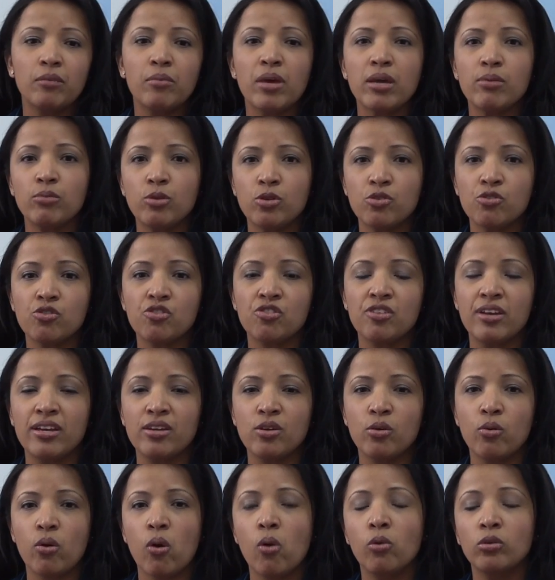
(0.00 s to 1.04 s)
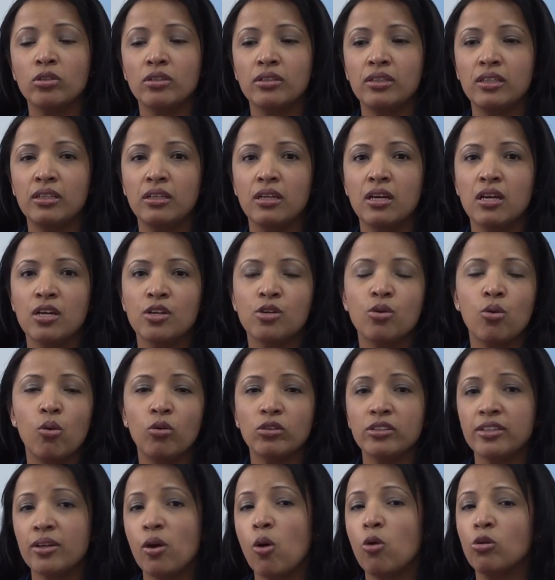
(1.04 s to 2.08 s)
Maybe you say you're only
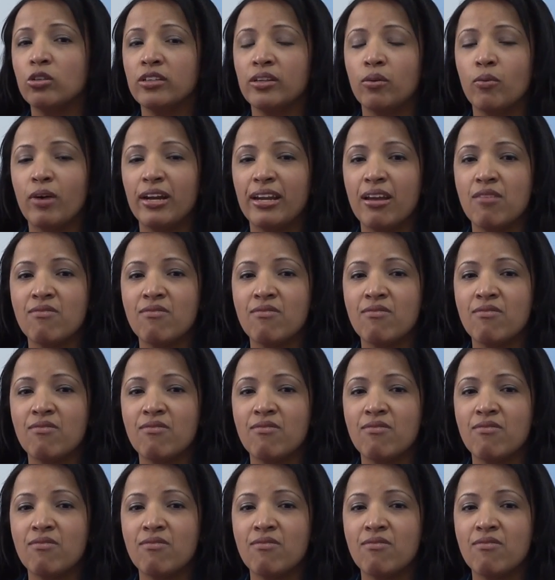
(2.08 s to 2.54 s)
holding one